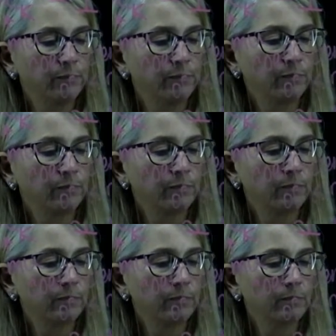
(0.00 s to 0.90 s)

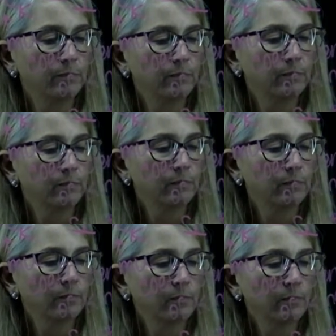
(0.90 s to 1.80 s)

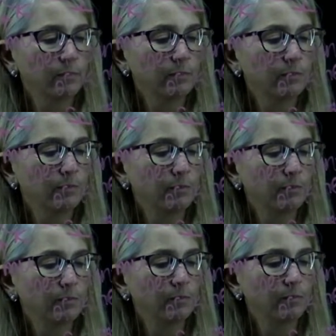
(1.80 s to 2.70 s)

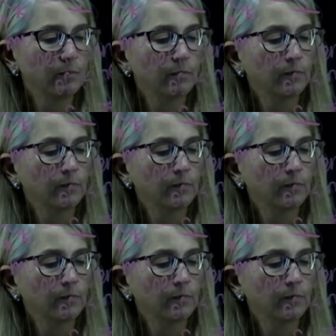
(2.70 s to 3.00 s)
(silence)